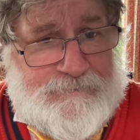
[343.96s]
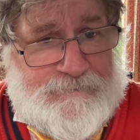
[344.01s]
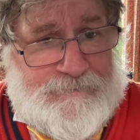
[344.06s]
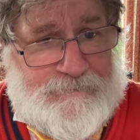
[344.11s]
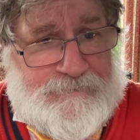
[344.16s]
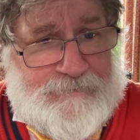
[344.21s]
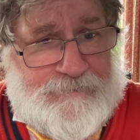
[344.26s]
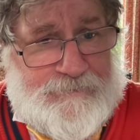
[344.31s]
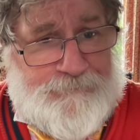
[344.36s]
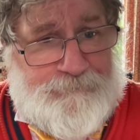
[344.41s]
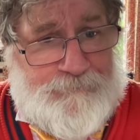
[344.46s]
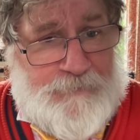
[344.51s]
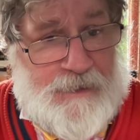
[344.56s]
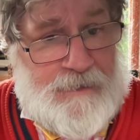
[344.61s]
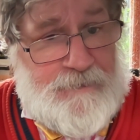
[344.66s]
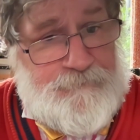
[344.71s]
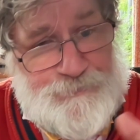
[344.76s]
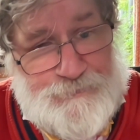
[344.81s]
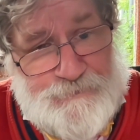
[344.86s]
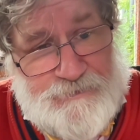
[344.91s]

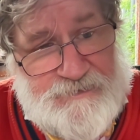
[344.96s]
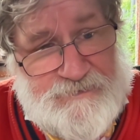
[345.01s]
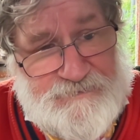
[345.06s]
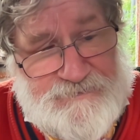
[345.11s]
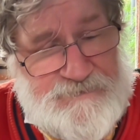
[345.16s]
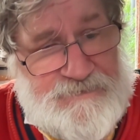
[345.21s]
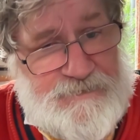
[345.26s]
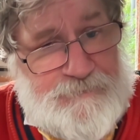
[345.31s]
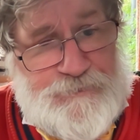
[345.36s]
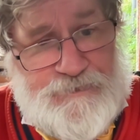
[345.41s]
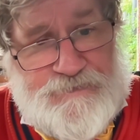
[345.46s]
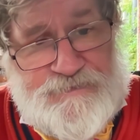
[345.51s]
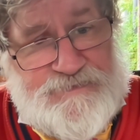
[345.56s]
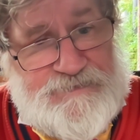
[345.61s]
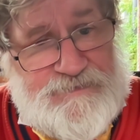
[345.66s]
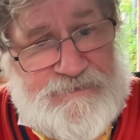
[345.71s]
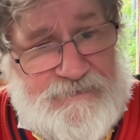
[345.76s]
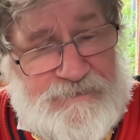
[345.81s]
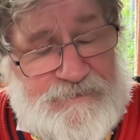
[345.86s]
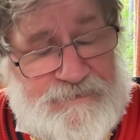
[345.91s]
I'm putting it here because
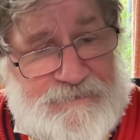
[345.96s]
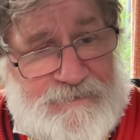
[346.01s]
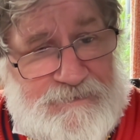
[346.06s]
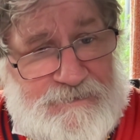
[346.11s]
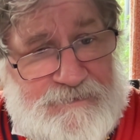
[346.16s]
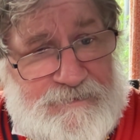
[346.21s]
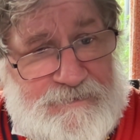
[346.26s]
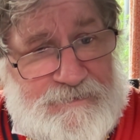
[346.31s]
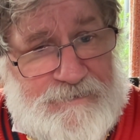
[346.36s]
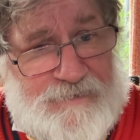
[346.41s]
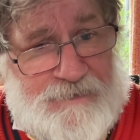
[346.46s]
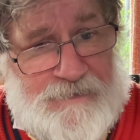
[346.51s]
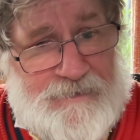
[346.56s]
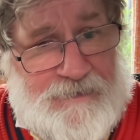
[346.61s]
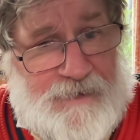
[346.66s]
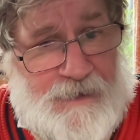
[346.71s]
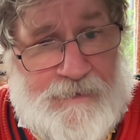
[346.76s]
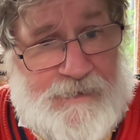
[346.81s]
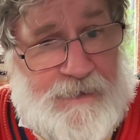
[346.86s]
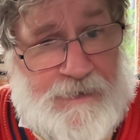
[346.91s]

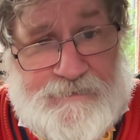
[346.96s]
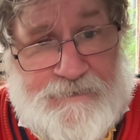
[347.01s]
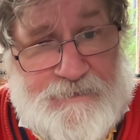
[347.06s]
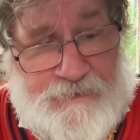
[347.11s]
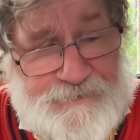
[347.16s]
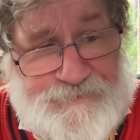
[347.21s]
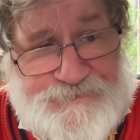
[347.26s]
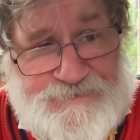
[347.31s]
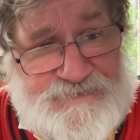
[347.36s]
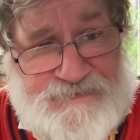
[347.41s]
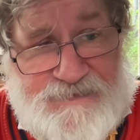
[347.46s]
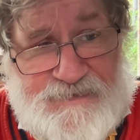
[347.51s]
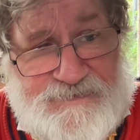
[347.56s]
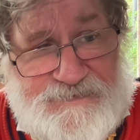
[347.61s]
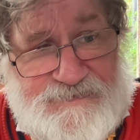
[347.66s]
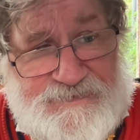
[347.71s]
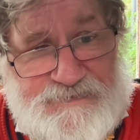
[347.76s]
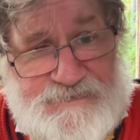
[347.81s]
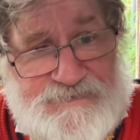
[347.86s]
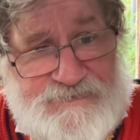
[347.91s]
I can't discuss
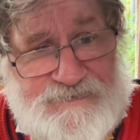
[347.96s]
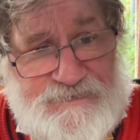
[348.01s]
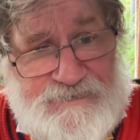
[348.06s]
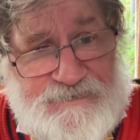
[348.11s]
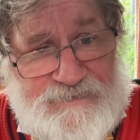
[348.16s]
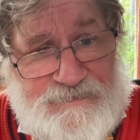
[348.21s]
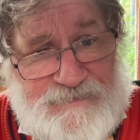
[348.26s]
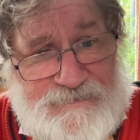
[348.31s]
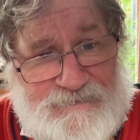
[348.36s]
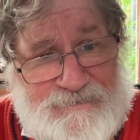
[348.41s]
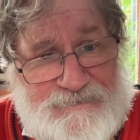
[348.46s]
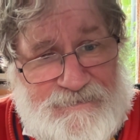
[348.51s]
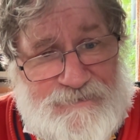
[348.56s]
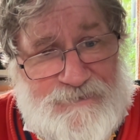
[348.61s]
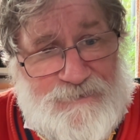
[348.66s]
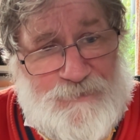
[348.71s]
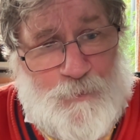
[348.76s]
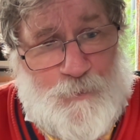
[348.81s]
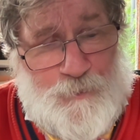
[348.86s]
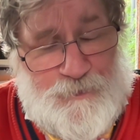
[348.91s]
this
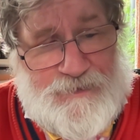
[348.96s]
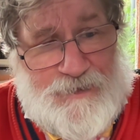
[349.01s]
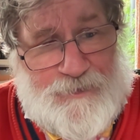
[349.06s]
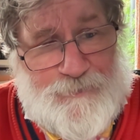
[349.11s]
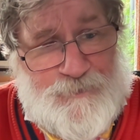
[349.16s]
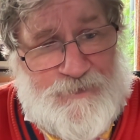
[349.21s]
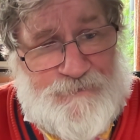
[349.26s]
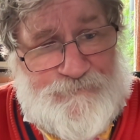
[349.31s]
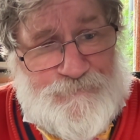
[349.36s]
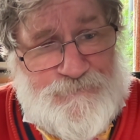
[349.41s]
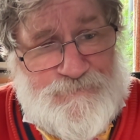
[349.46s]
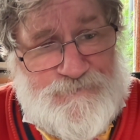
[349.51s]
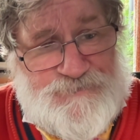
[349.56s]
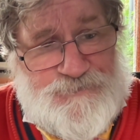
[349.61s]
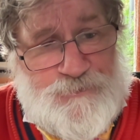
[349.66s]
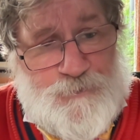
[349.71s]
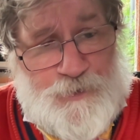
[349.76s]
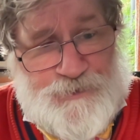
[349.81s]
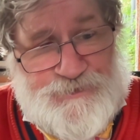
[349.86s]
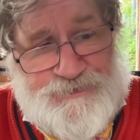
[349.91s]
without reference
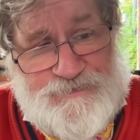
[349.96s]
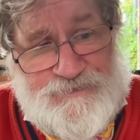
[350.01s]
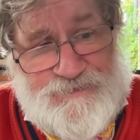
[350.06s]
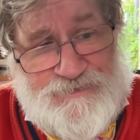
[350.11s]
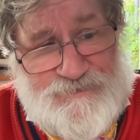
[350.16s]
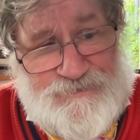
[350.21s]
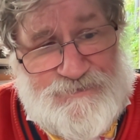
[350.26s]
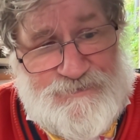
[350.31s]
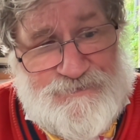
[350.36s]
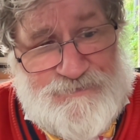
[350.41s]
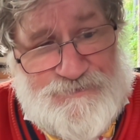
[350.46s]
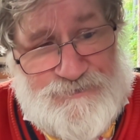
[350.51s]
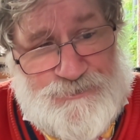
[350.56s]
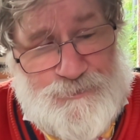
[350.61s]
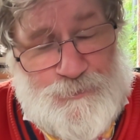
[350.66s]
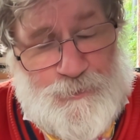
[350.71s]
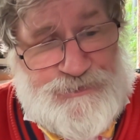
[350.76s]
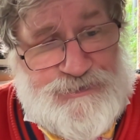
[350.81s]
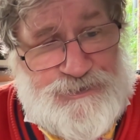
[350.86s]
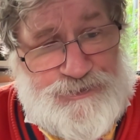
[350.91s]
to what it
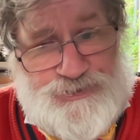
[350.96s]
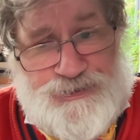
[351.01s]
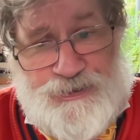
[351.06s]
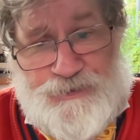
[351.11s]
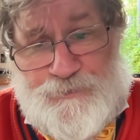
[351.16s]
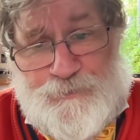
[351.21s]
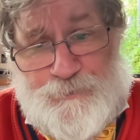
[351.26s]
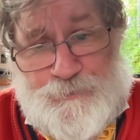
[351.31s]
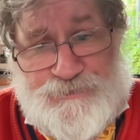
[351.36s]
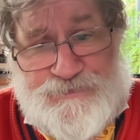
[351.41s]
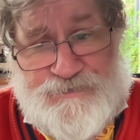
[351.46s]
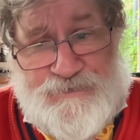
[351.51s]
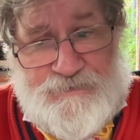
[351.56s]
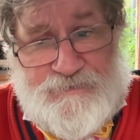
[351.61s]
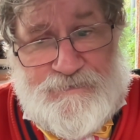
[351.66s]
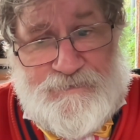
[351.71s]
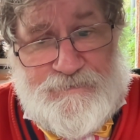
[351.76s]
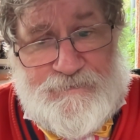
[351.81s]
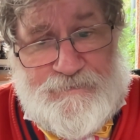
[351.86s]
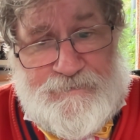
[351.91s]
shows.
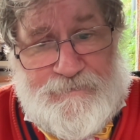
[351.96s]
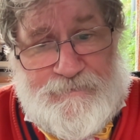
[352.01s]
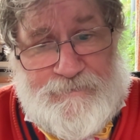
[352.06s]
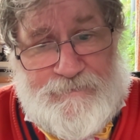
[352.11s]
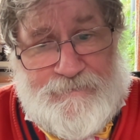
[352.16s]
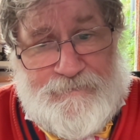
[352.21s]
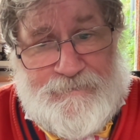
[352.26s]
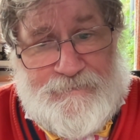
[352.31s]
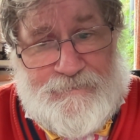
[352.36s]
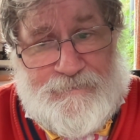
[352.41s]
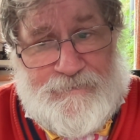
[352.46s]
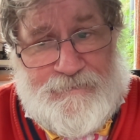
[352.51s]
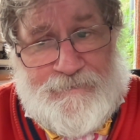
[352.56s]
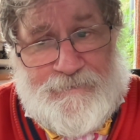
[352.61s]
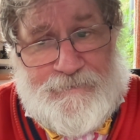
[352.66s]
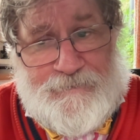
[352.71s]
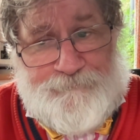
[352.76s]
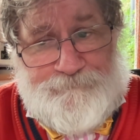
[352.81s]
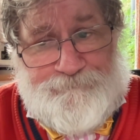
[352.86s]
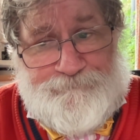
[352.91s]

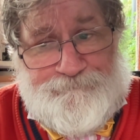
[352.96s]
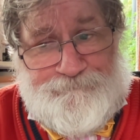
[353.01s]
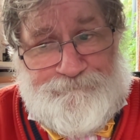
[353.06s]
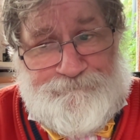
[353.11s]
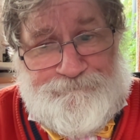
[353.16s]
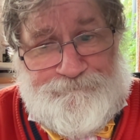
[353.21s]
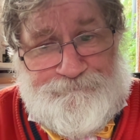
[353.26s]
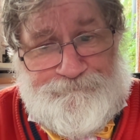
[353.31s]
You